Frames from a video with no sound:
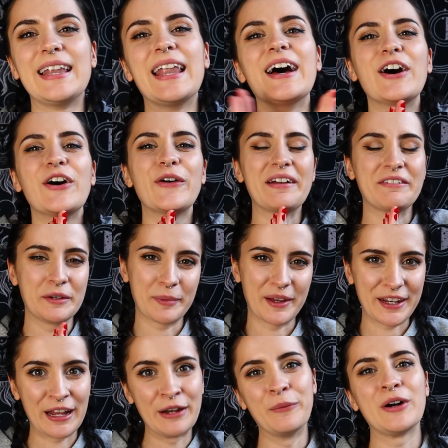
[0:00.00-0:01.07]
Hello
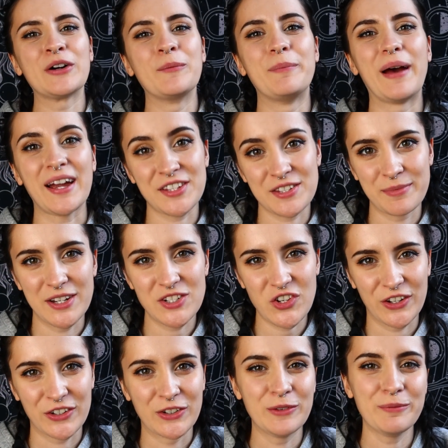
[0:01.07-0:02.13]
everybody and welcome back to my
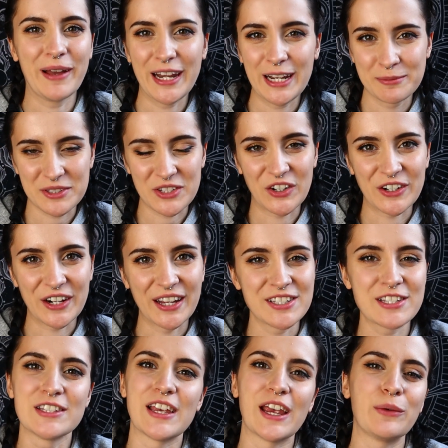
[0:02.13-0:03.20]
channel. My name is Lara and
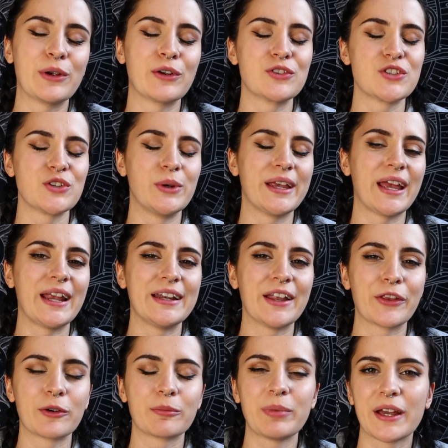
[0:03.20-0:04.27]
today we are doing
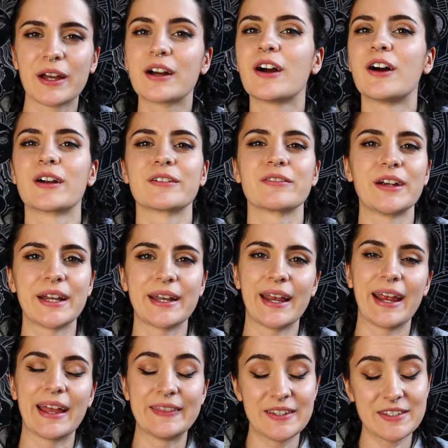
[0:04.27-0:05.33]
another pick a card
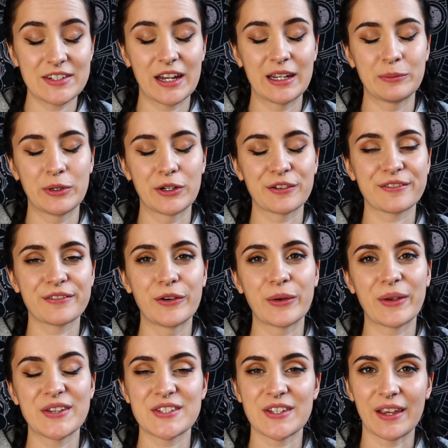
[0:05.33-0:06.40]
reading, and this time we are
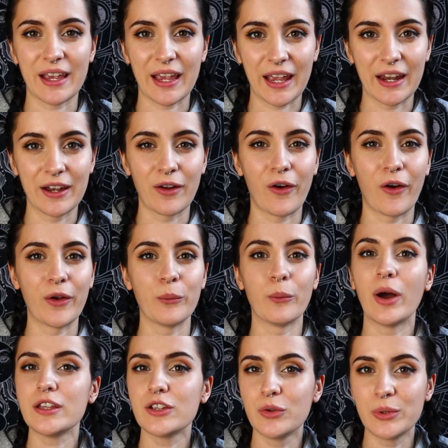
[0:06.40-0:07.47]
focusing in on
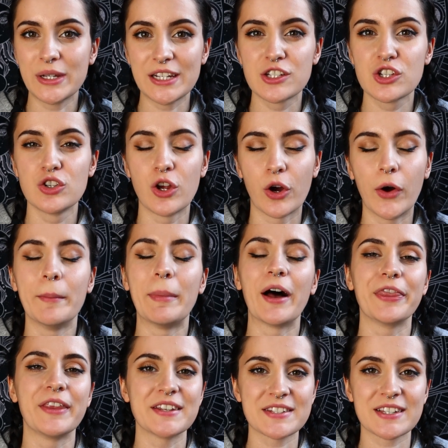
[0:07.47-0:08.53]
what you need to know
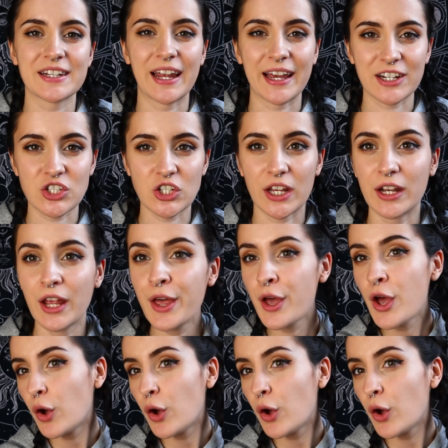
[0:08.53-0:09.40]
about this connection.